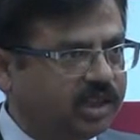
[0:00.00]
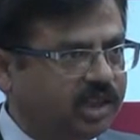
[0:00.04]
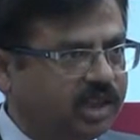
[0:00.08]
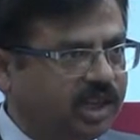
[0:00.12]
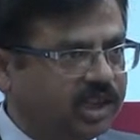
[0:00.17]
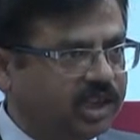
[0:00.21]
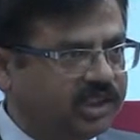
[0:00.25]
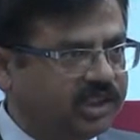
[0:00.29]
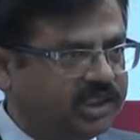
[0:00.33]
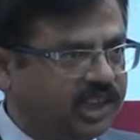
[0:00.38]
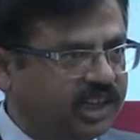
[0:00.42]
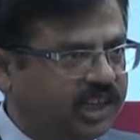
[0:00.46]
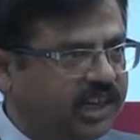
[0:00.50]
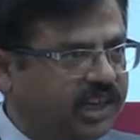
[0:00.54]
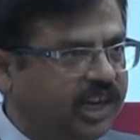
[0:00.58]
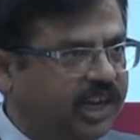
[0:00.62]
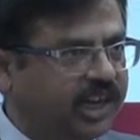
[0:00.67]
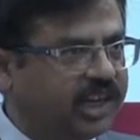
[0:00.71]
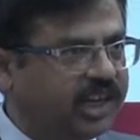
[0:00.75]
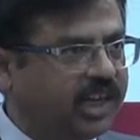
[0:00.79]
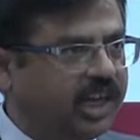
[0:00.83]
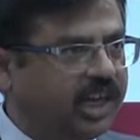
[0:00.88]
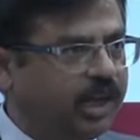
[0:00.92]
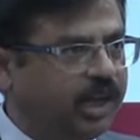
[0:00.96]
a
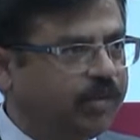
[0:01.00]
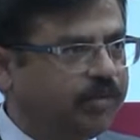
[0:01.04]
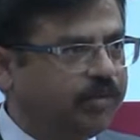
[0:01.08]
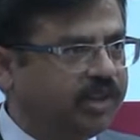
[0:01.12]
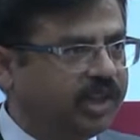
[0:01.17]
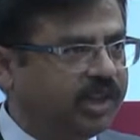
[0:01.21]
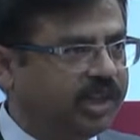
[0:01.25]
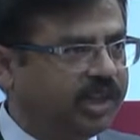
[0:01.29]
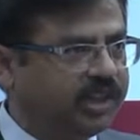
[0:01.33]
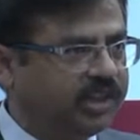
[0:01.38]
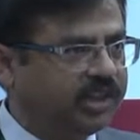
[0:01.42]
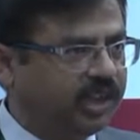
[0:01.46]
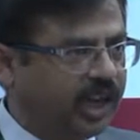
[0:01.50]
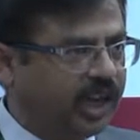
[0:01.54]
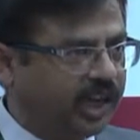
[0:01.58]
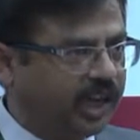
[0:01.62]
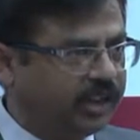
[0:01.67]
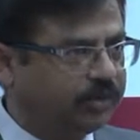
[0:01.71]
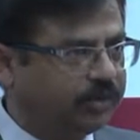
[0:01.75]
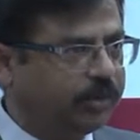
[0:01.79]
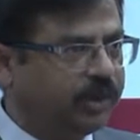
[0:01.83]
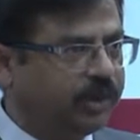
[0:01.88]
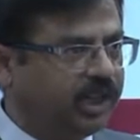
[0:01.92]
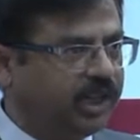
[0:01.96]
generic name
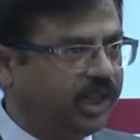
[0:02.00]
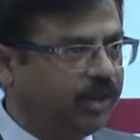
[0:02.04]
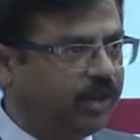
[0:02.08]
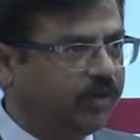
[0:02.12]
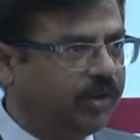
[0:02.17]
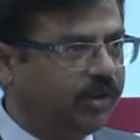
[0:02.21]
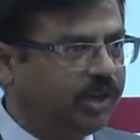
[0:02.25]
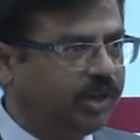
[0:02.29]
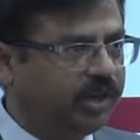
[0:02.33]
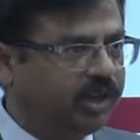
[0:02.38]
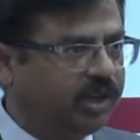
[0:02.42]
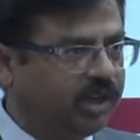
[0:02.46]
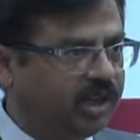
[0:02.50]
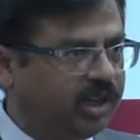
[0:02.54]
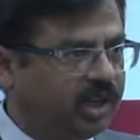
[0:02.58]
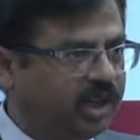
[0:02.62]
has been given